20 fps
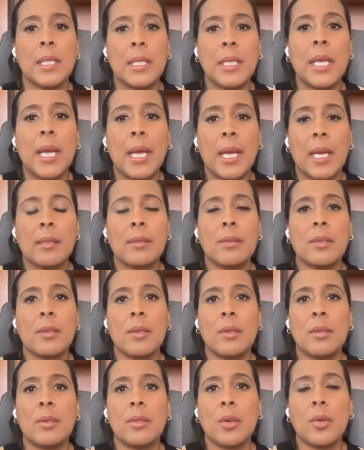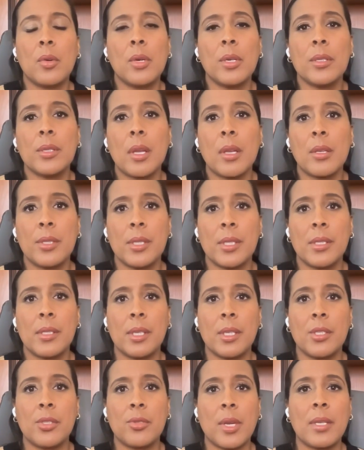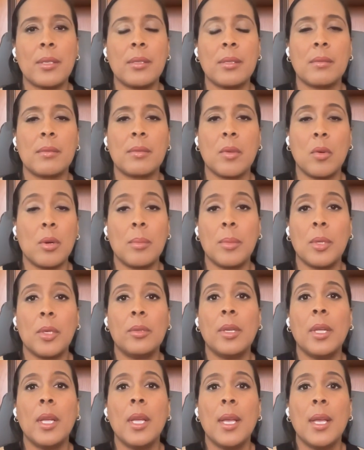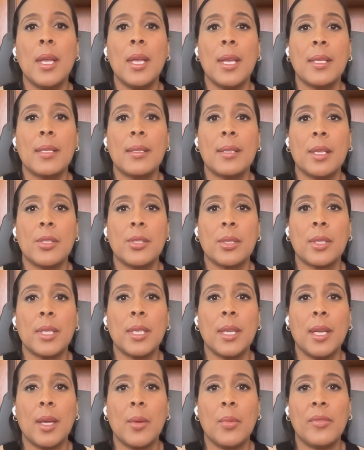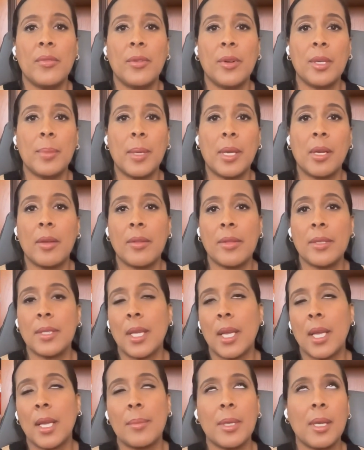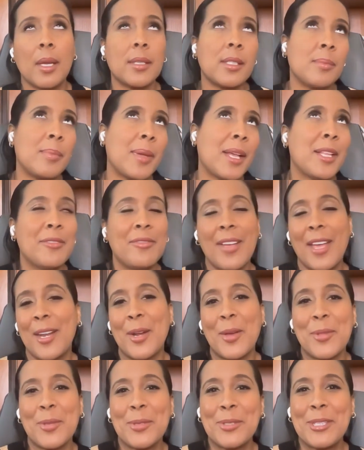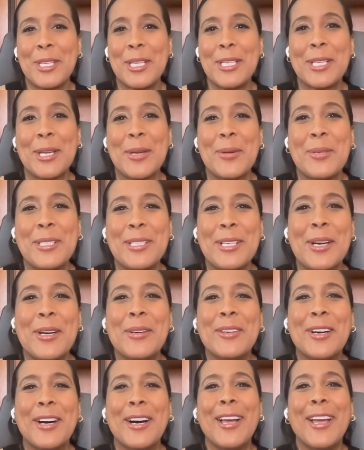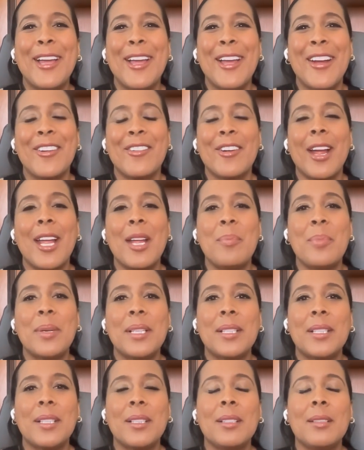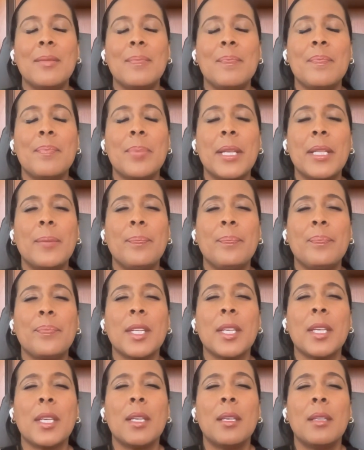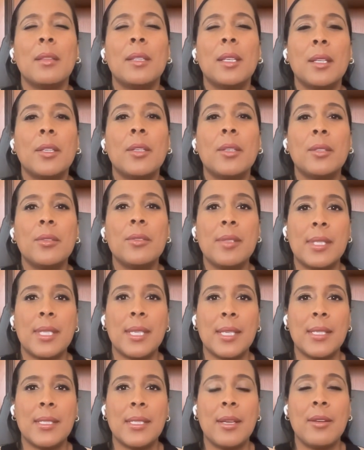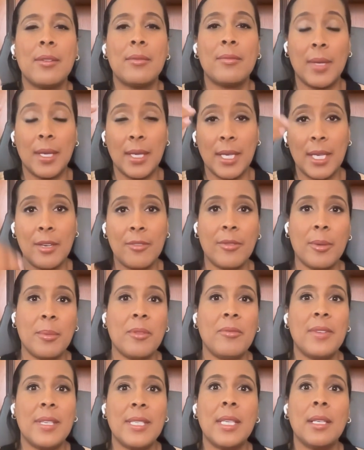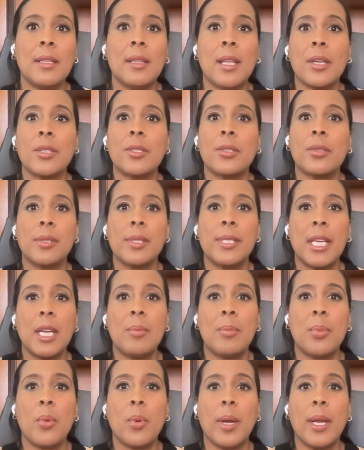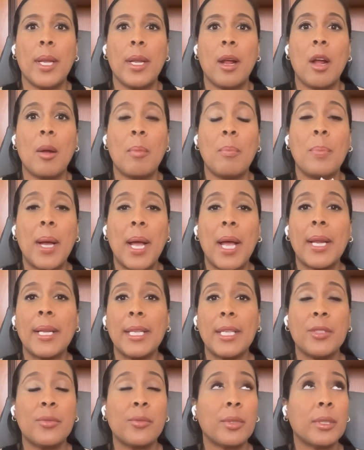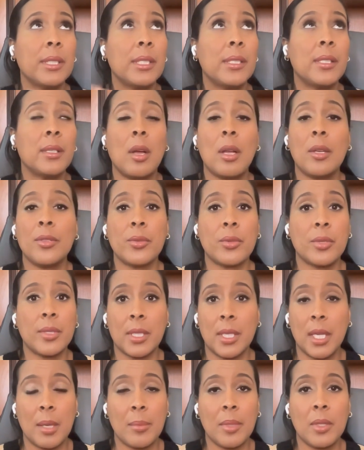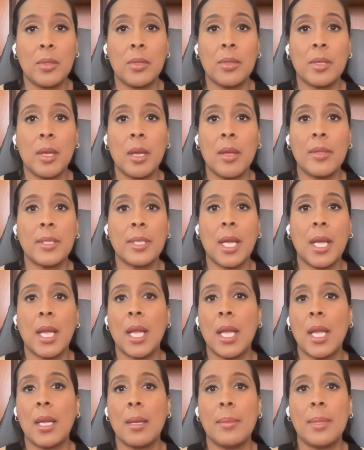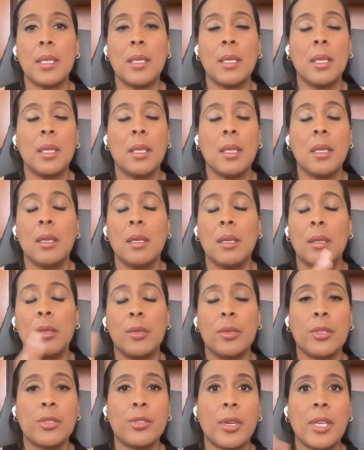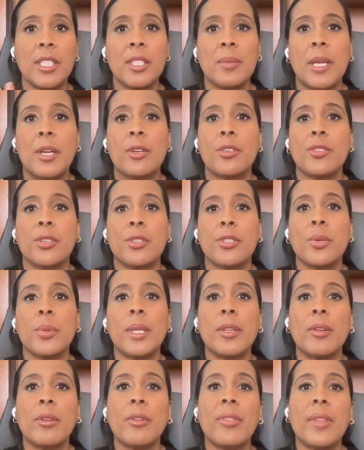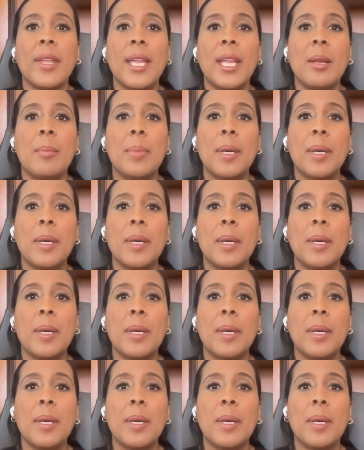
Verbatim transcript: Yeah. So, so cortisol is just a stress hormone, essentially. Um, we've heard about it all the time. It causes belly fat, all those things that we don't want, right? But, but the good news is, and again, from a physiological standpoint, our body is releasing all sorts of chemicals all the time, and neurotransmitters are doing their thing.